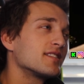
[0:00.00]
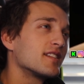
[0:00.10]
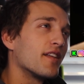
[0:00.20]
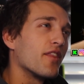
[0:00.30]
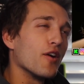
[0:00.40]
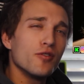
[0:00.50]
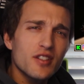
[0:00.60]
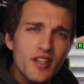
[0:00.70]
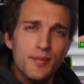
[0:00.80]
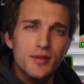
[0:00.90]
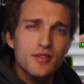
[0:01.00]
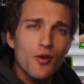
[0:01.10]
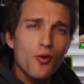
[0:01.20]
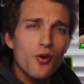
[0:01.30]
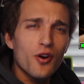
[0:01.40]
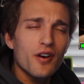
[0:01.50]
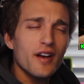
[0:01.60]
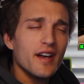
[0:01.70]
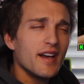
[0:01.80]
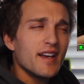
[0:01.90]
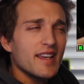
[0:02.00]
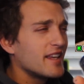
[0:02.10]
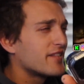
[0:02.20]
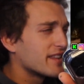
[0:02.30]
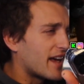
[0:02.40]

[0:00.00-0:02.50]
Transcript: to those clips or even